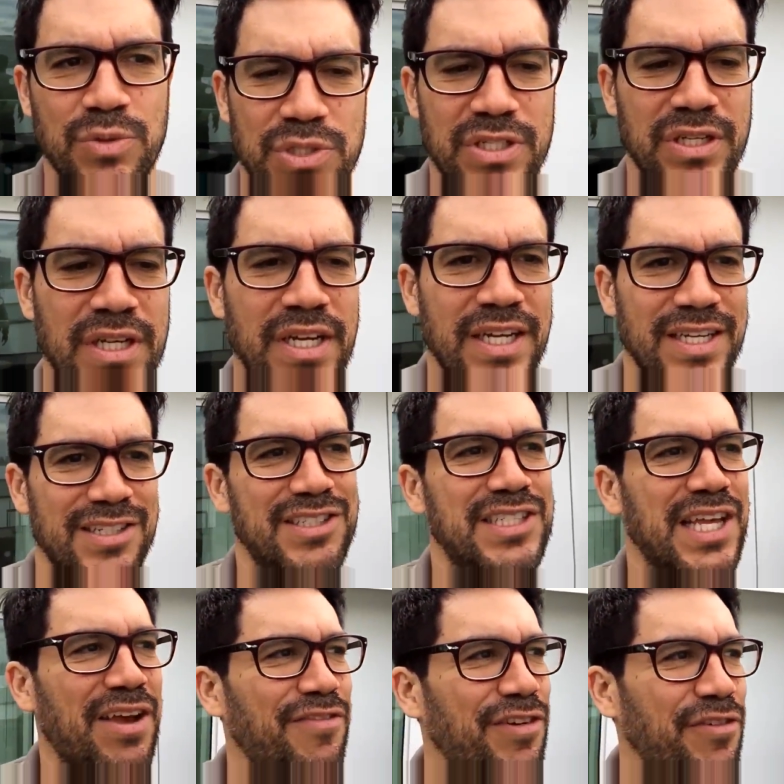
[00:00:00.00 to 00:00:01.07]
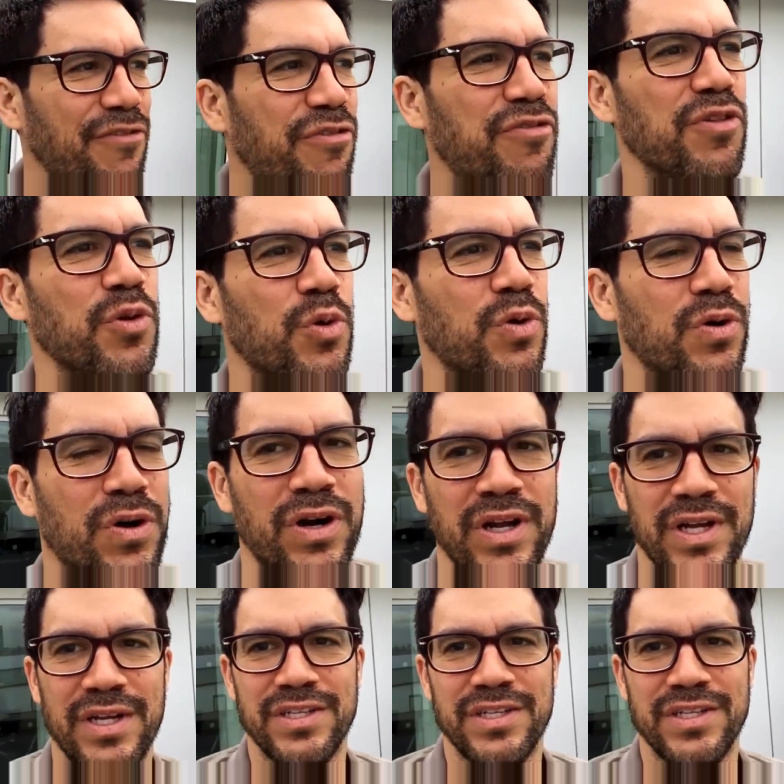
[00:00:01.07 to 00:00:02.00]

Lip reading: It was a 7-floor